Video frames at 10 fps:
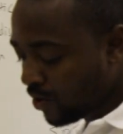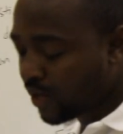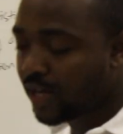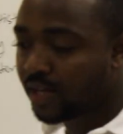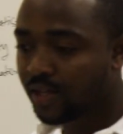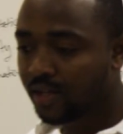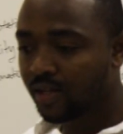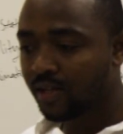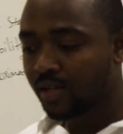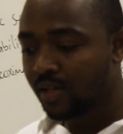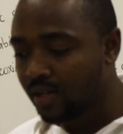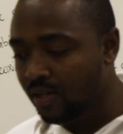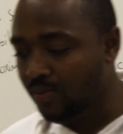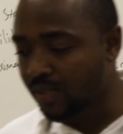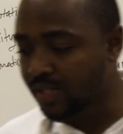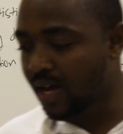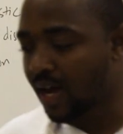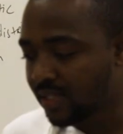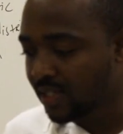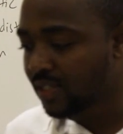Okay. What's the
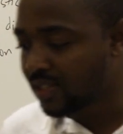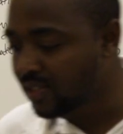answer?